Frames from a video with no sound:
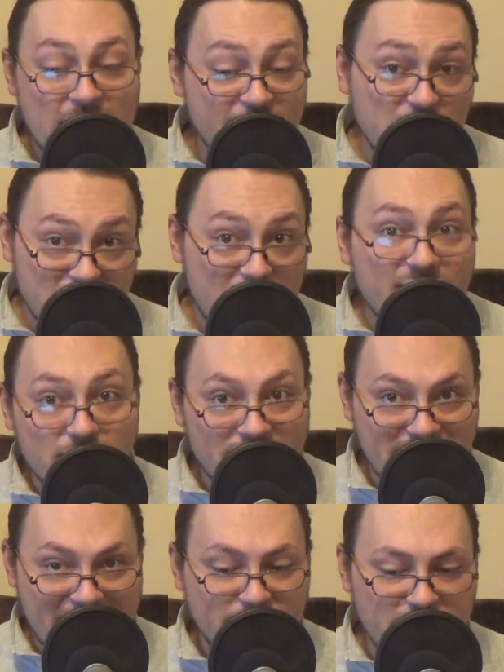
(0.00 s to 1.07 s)
If the
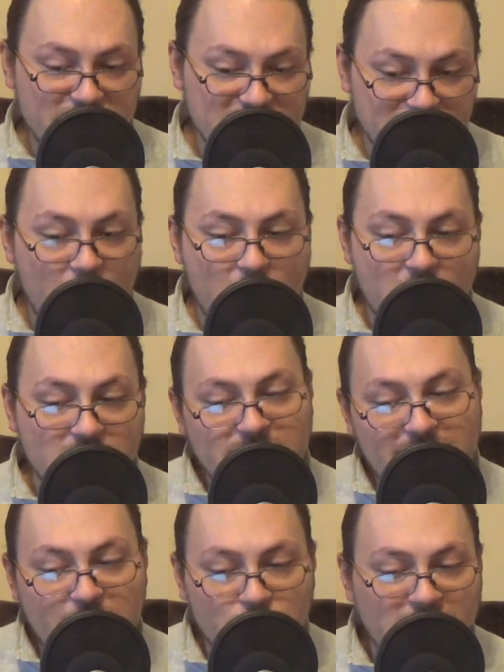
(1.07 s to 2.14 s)
government had been smart,
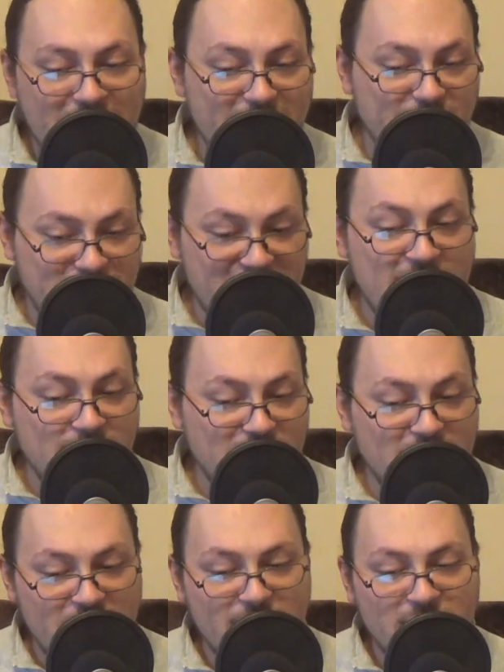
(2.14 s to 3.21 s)
they would have tamed
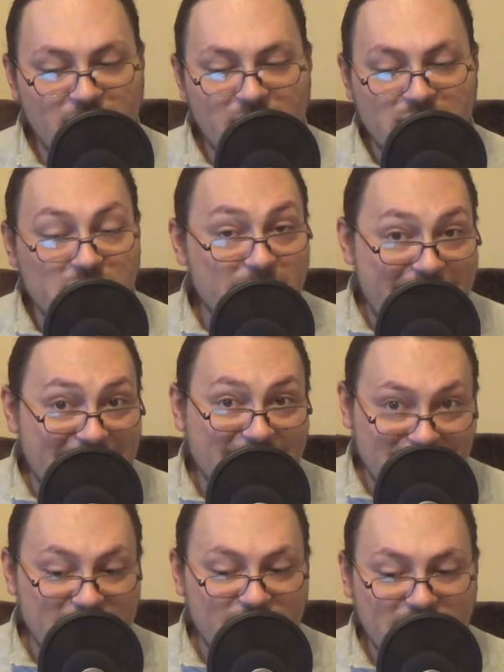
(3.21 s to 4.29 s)
it even further
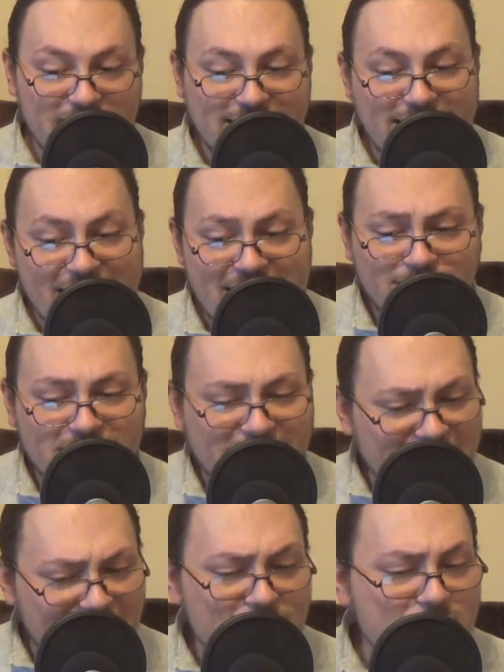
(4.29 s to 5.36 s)
and leave it at that, but
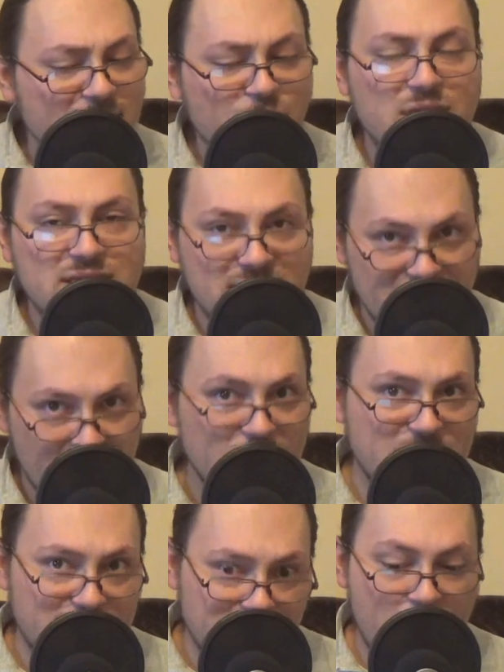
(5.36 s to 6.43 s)
the government was
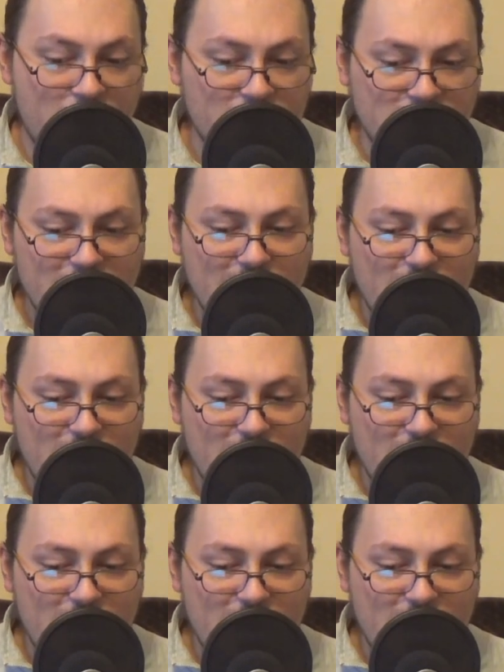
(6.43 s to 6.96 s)
not smart.